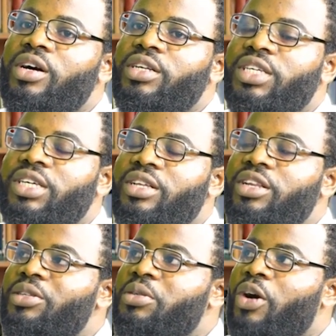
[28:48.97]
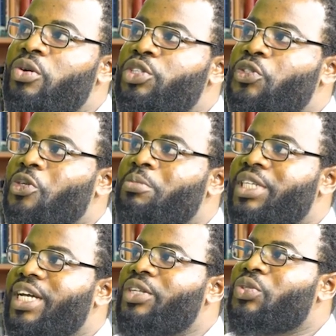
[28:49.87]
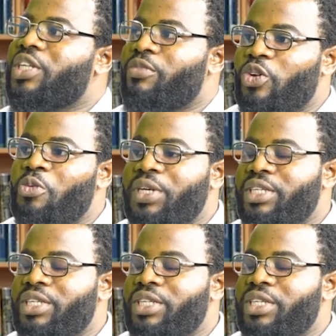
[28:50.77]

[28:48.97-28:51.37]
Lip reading: their own literature began to develop